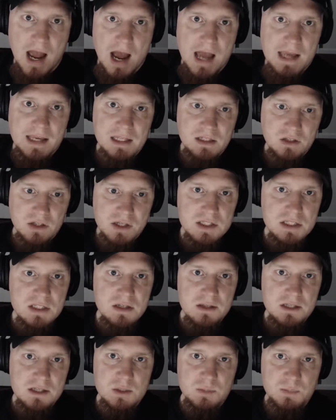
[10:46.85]
I can
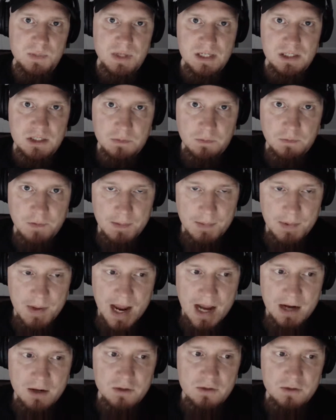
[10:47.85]
listen to the speech
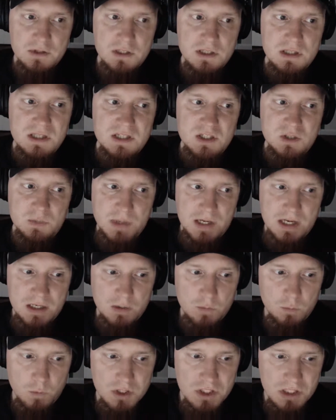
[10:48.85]
patterns, the speed
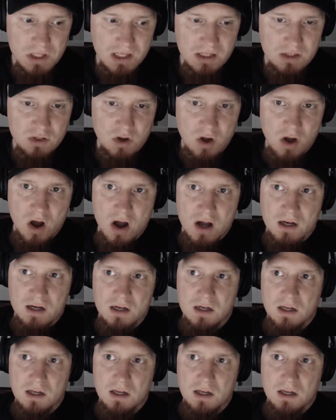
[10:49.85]
in which they talk.